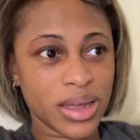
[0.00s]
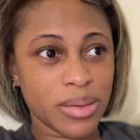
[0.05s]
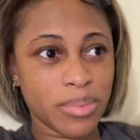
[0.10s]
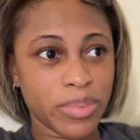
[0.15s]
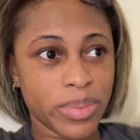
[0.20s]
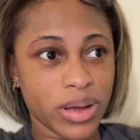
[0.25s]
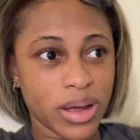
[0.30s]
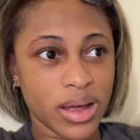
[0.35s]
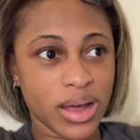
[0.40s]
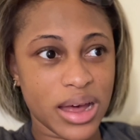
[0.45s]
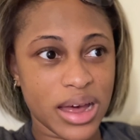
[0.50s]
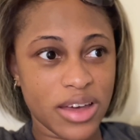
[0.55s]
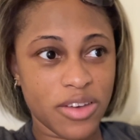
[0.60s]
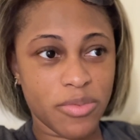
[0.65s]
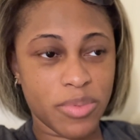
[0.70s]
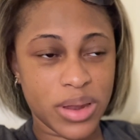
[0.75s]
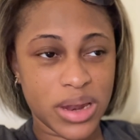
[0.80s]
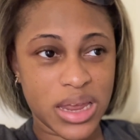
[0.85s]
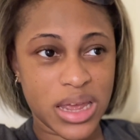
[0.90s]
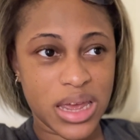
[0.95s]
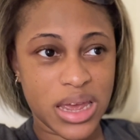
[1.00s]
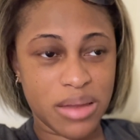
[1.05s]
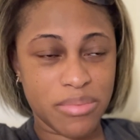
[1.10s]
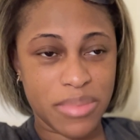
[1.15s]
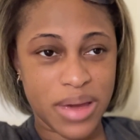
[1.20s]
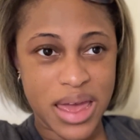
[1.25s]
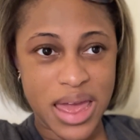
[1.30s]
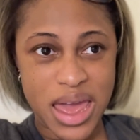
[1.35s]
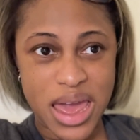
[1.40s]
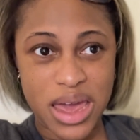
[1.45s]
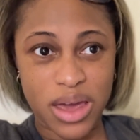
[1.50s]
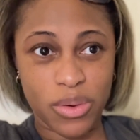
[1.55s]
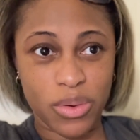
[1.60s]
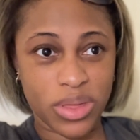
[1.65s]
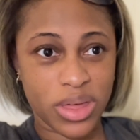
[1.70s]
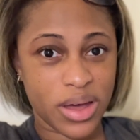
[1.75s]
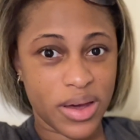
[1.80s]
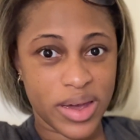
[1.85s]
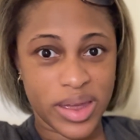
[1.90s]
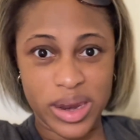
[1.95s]
But I've been eating my egg
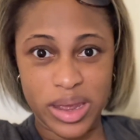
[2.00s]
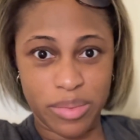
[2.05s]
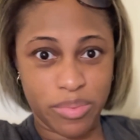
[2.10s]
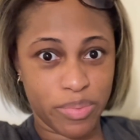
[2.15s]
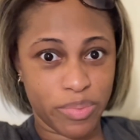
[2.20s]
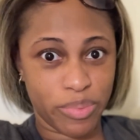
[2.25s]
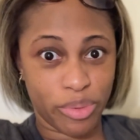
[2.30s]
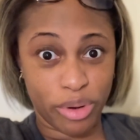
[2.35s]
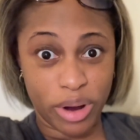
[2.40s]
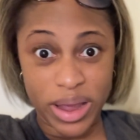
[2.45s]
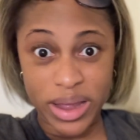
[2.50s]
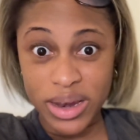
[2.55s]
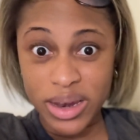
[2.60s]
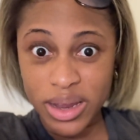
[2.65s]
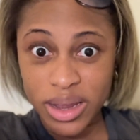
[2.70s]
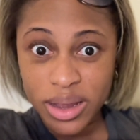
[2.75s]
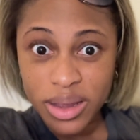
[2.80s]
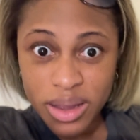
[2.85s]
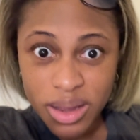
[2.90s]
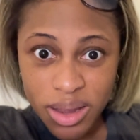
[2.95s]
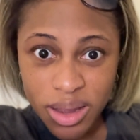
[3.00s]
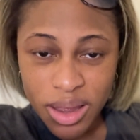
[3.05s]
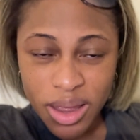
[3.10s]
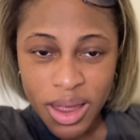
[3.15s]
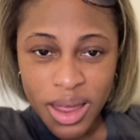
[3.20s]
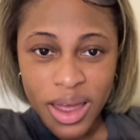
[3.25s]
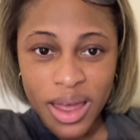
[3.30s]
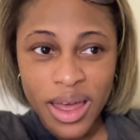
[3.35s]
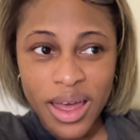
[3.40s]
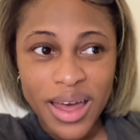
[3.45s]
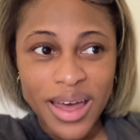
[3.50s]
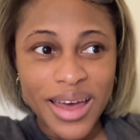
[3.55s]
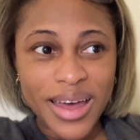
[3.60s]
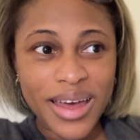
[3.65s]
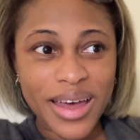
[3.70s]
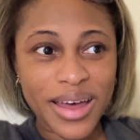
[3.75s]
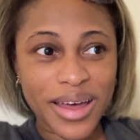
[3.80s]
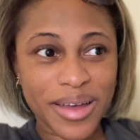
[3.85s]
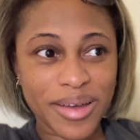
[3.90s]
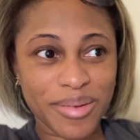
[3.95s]
without any bread,
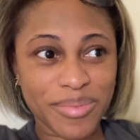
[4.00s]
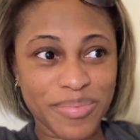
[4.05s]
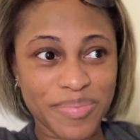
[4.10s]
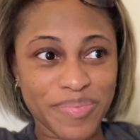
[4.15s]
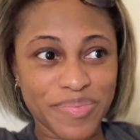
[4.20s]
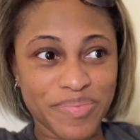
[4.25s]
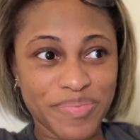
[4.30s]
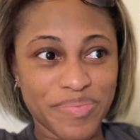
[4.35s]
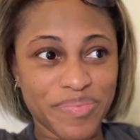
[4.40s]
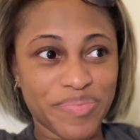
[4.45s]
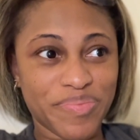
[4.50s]
um,